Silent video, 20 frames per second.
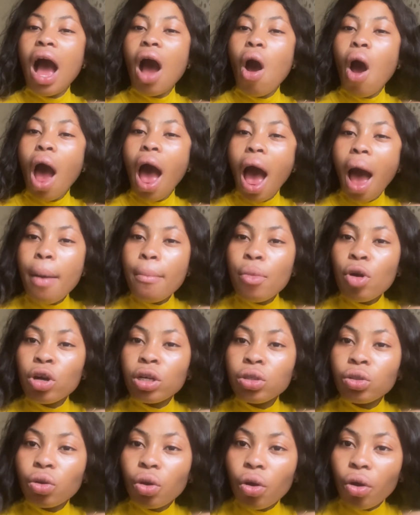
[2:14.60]

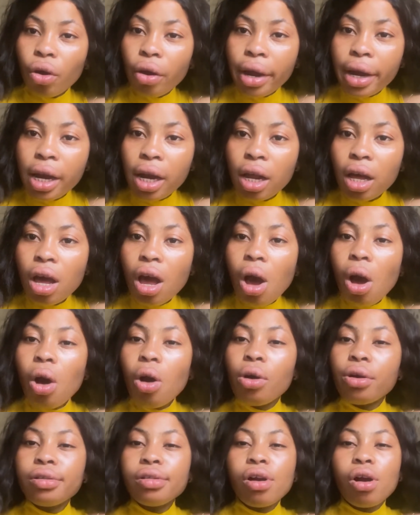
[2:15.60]
almond oil
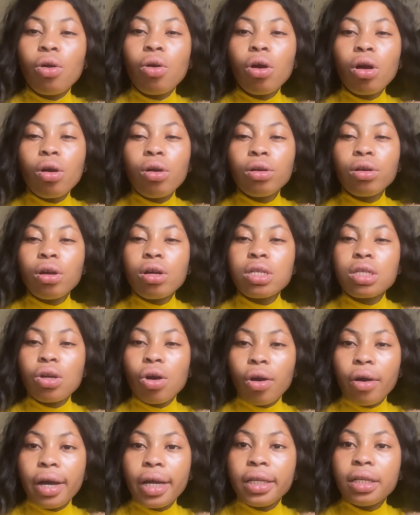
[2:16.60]
or your coconut
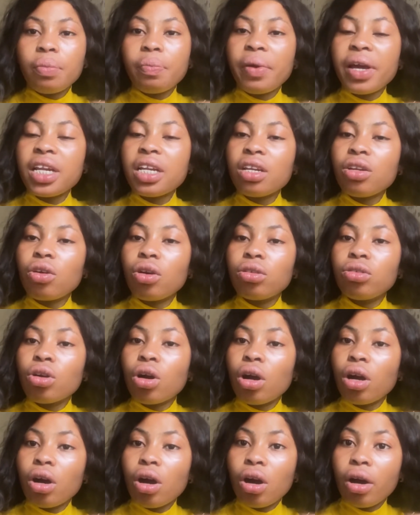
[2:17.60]
oil, depending on
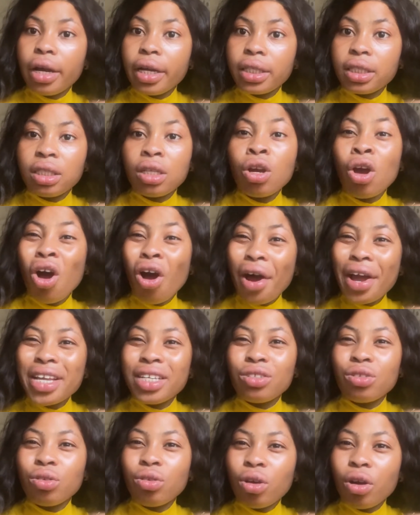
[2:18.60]
your oil, the oil
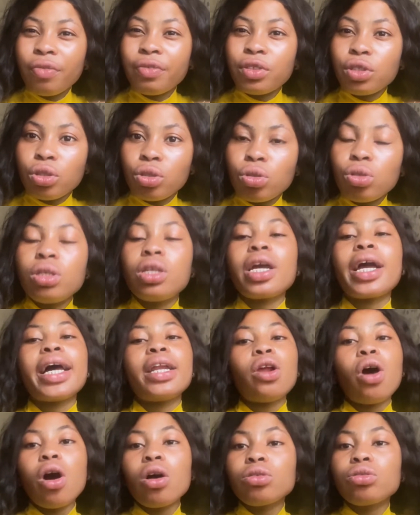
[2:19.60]
you love to use. You
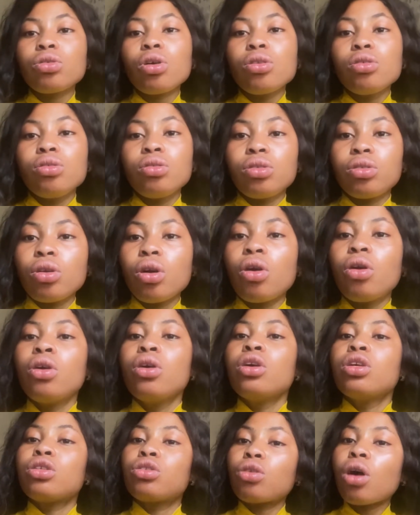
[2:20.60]
can also use your
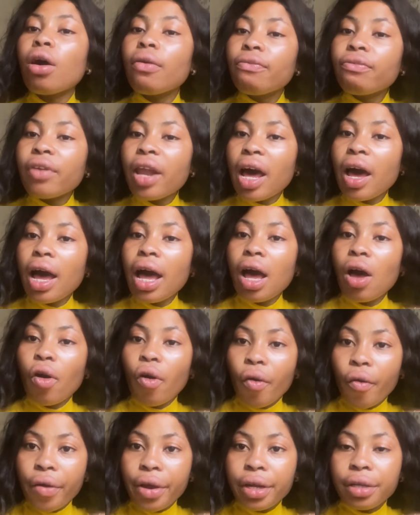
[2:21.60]
sunflower
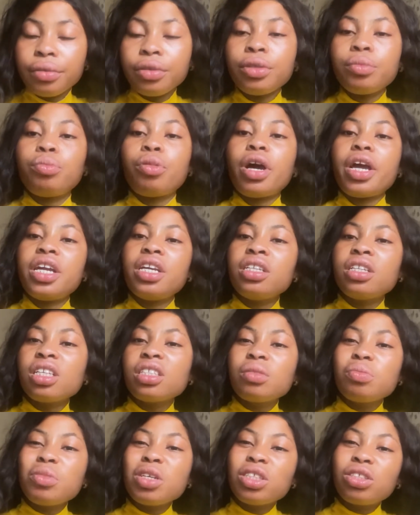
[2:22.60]
oil, but in
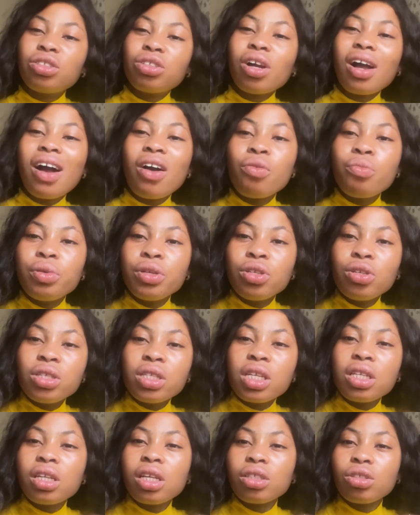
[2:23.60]
this mixture I'll be
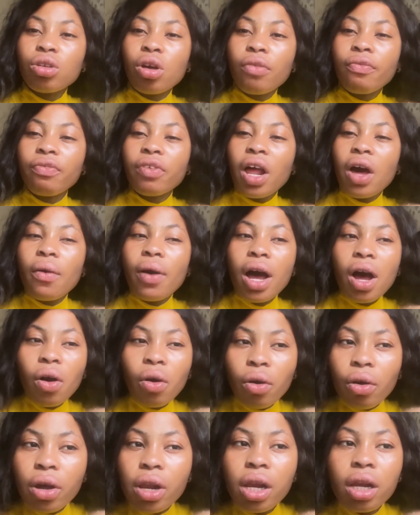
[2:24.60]
using the sunflower
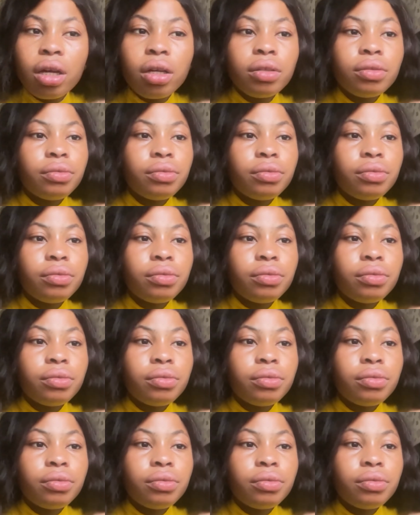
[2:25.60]
oil.